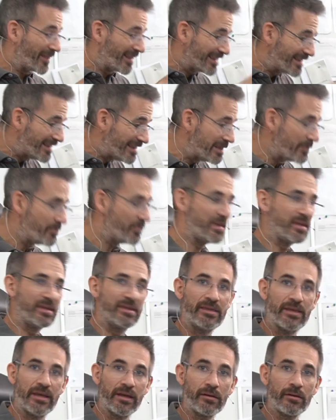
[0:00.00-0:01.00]
keep
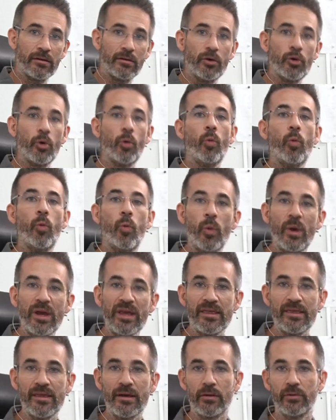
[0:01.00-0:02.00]
it there
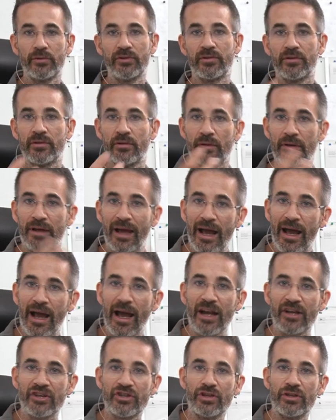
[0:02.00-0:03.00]
without
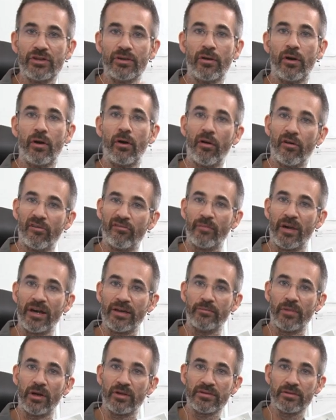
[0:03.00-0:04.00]
action of my
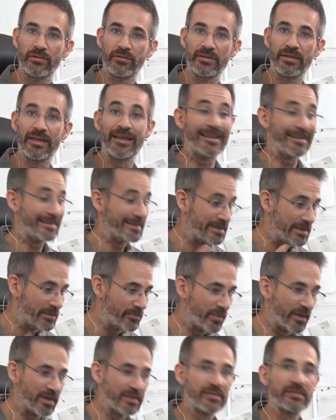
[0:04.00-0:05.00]
muscles
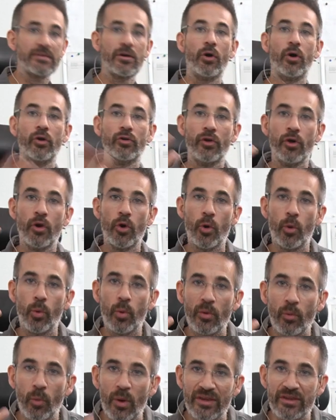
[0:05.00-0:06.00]
depends on
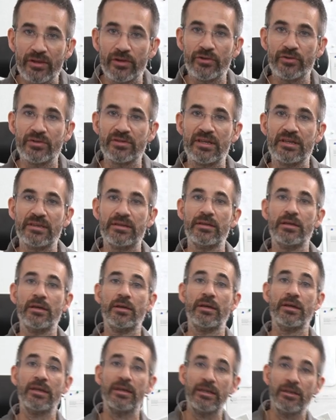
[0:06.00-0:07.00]
whether you sit
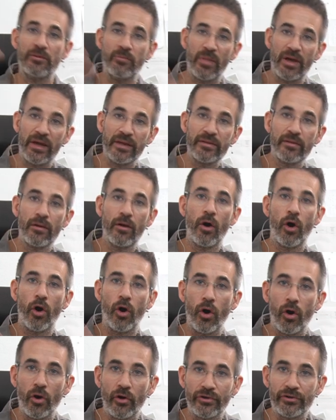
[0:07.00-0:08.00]
in bed,
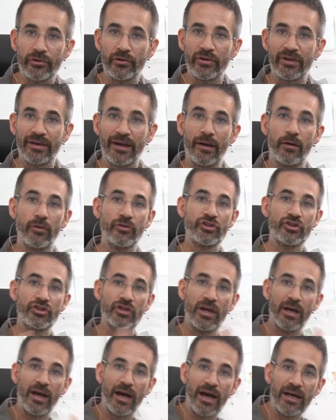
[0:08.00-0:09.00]
on your couch,
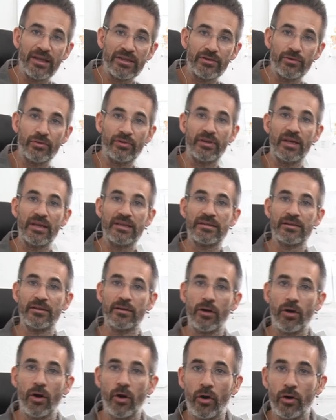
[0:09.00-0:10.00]
at your desk,
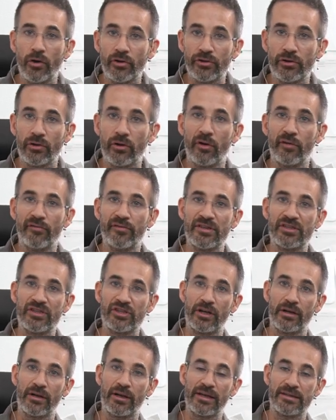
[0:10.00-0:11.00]
on your office
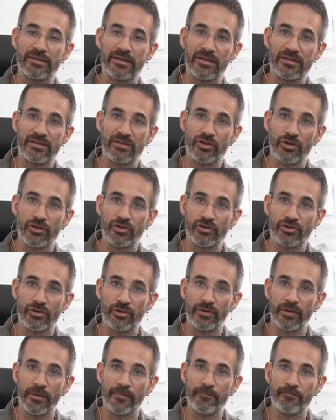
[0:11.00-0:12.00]
chair, as I just
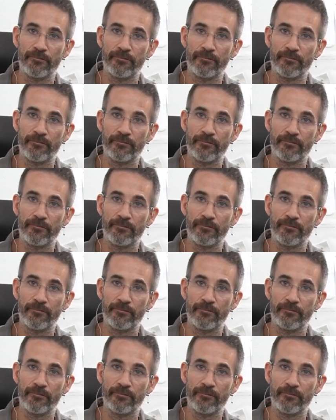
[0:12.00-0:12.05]
showed.